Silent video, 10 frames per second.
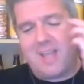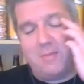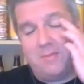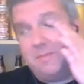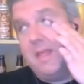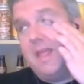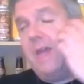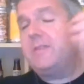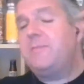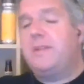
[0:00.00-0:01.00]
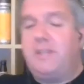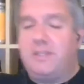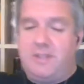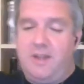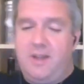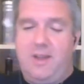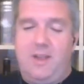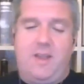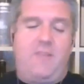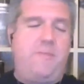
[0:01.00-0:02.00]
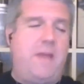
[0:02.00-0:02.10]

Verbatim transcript: so, here's Manchester Craft